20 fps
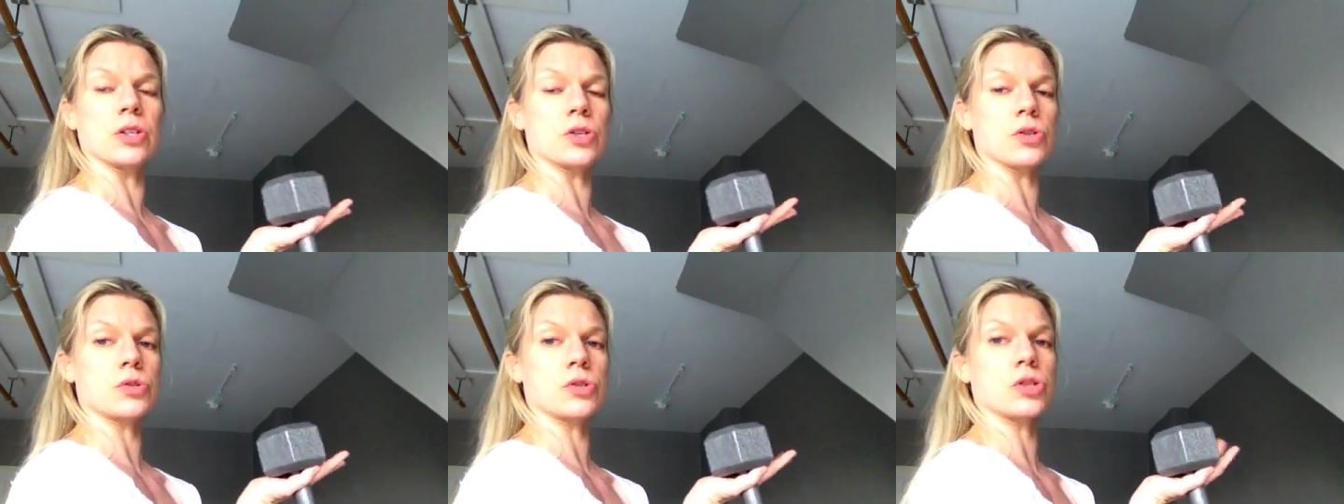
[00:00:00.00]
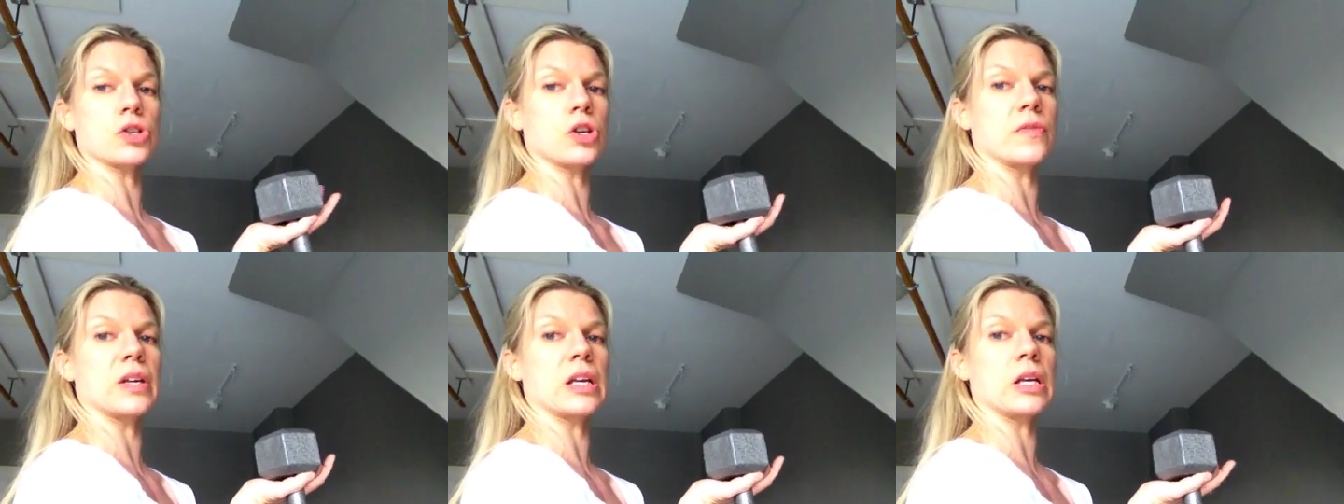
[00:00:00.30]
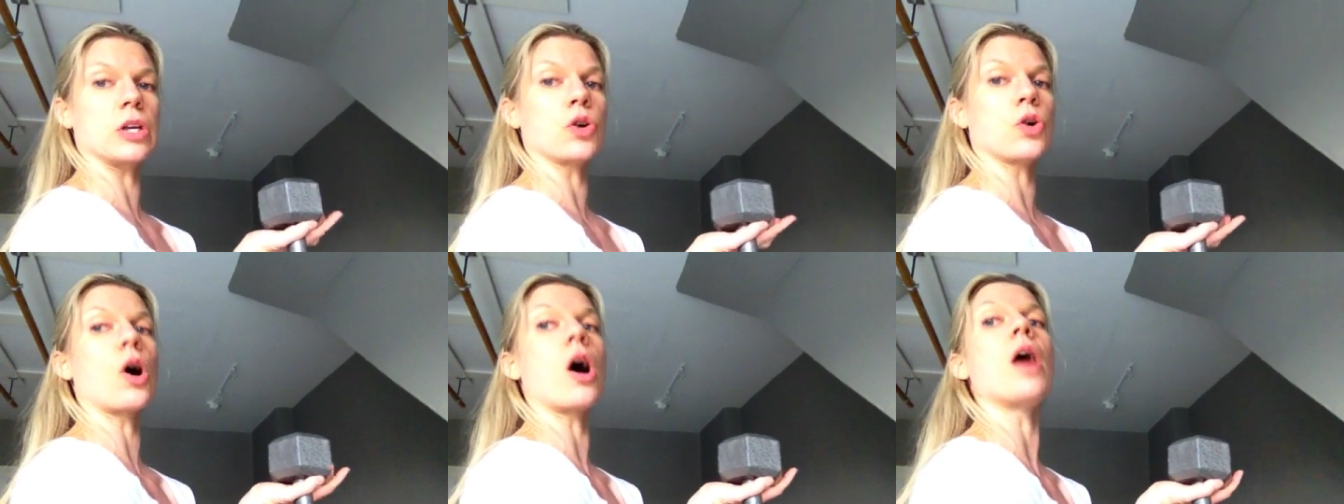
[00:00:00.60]
you're
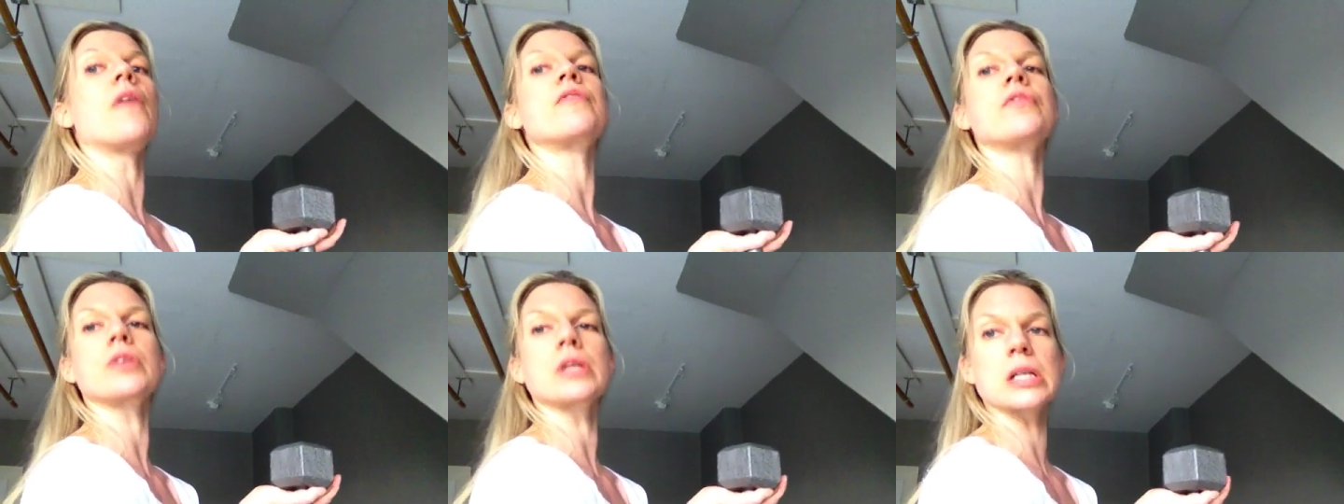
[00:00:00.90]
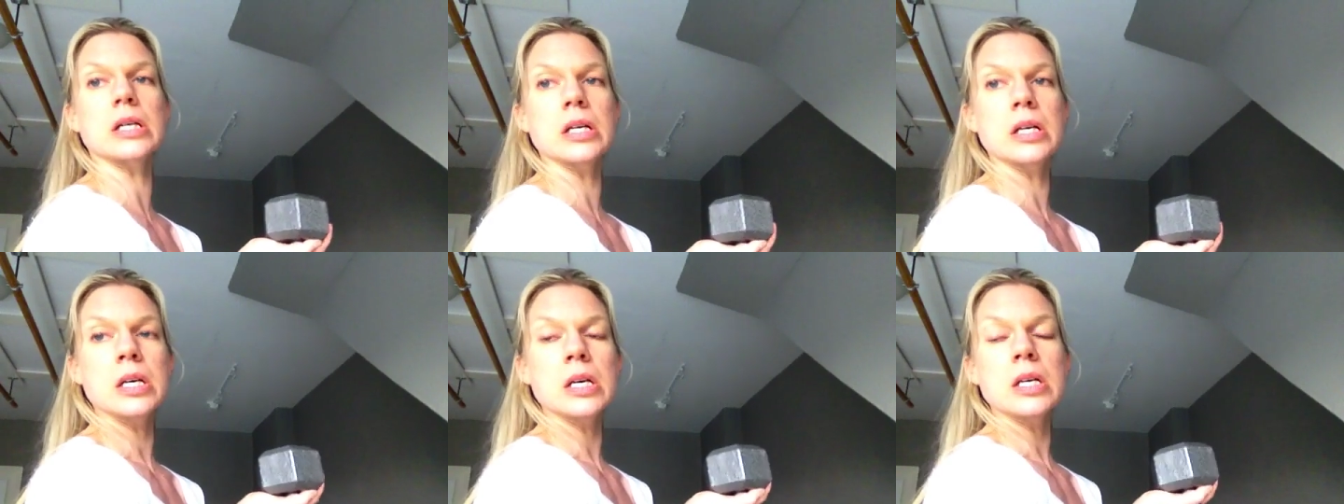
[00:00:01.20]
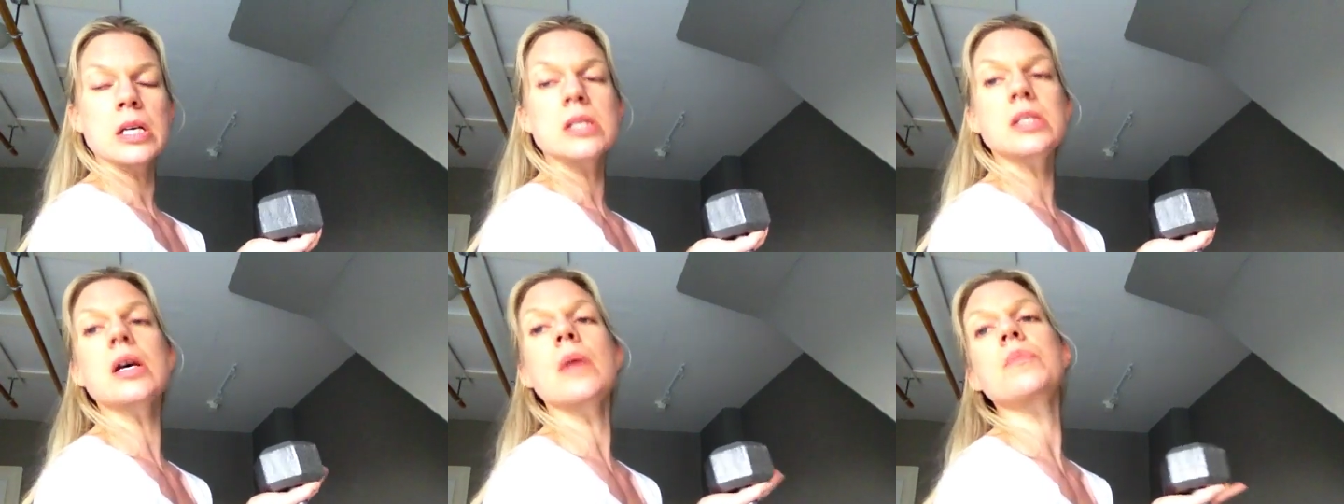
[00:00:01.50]
serving, you're offering
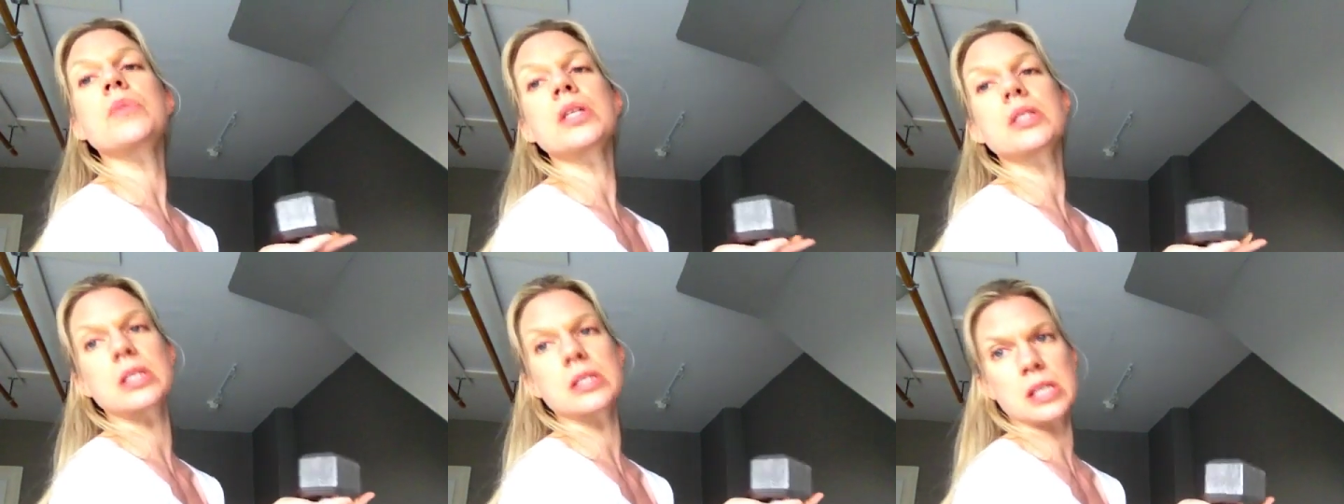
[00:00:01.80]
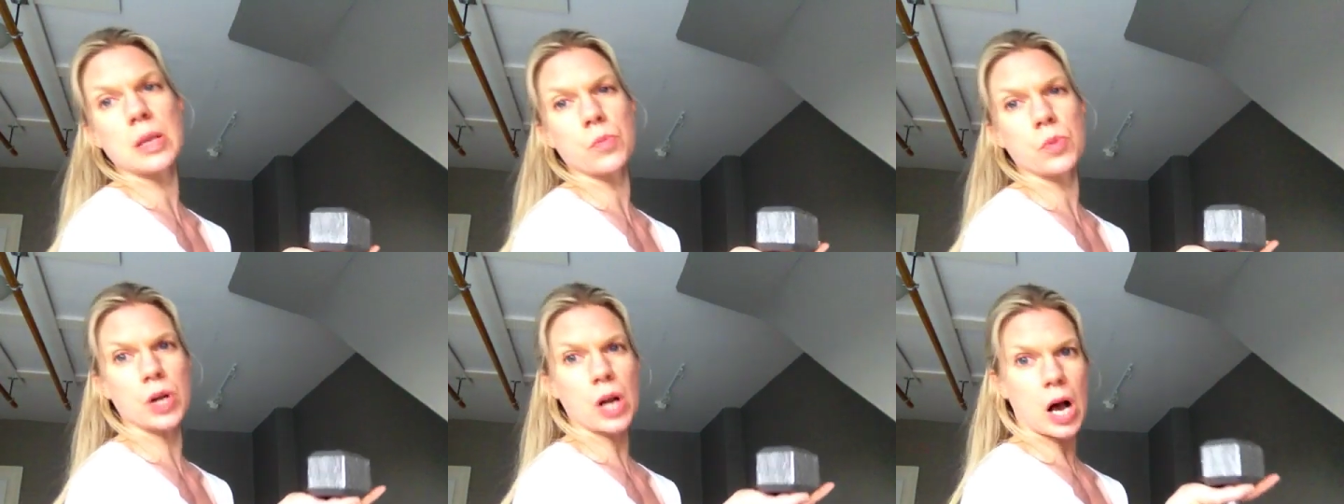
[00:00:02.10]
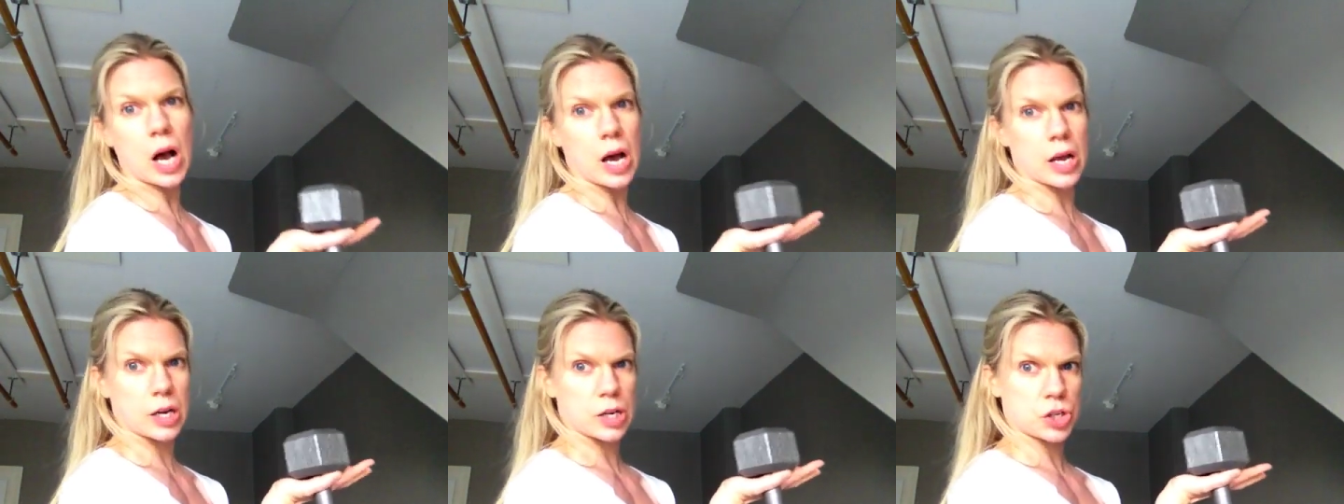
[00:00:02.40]
something to someone
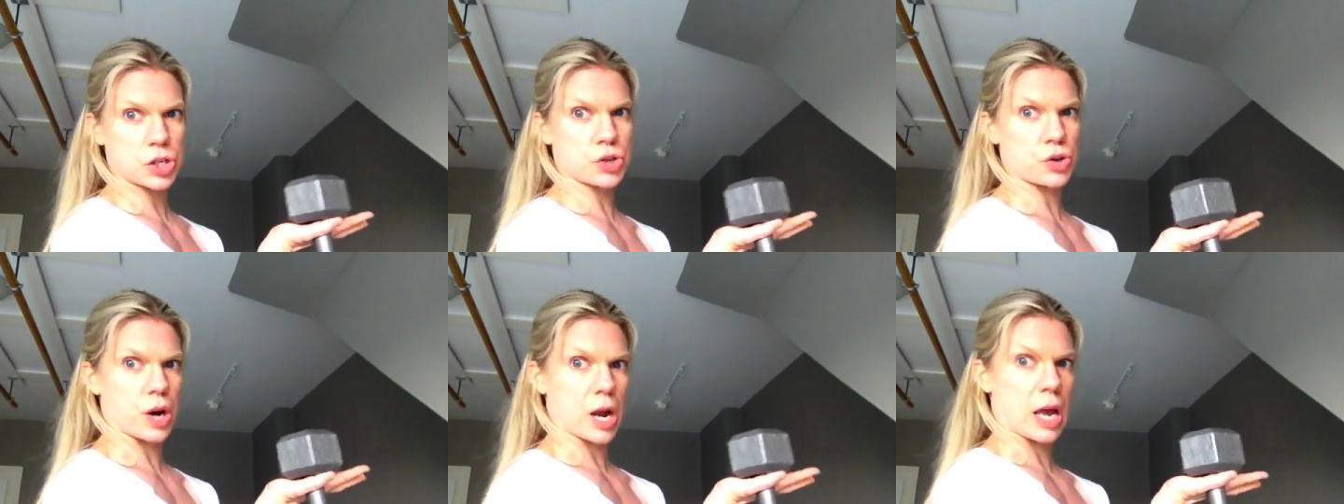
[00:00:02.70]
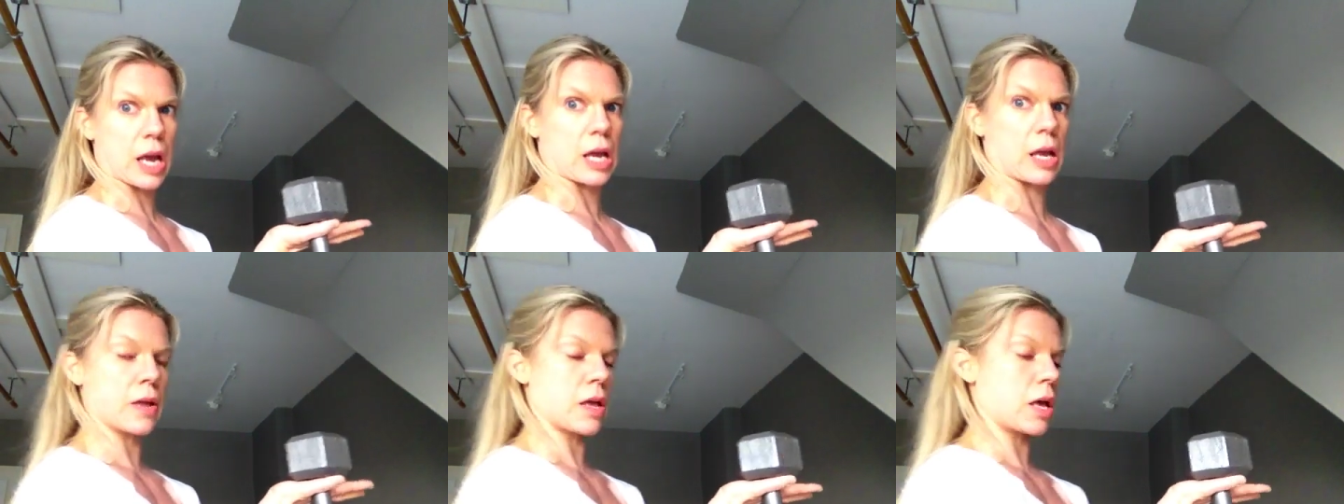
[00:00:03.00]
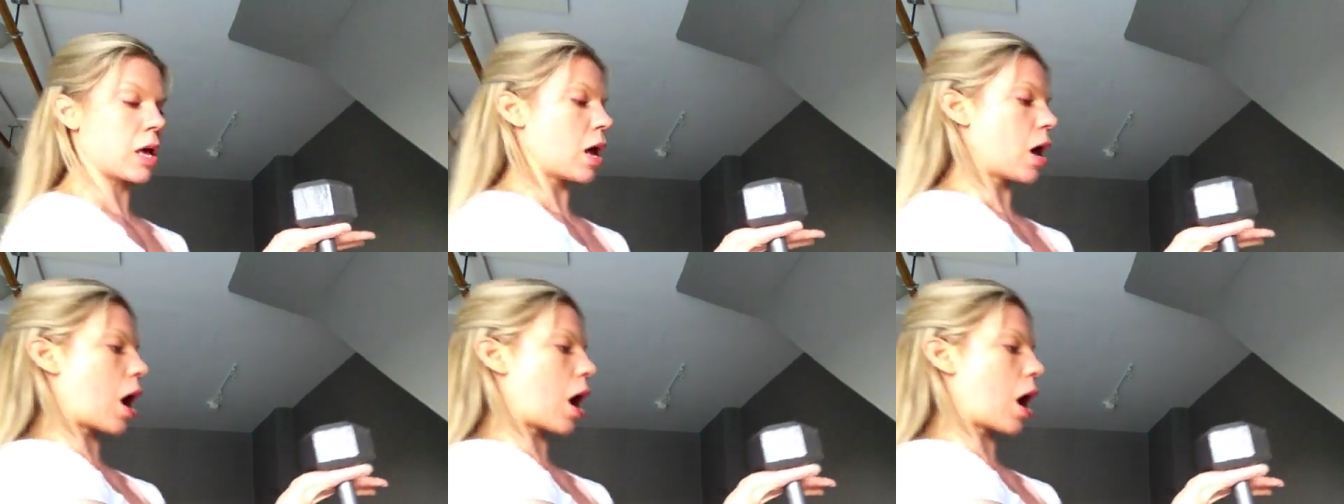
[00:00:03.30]
on a tray.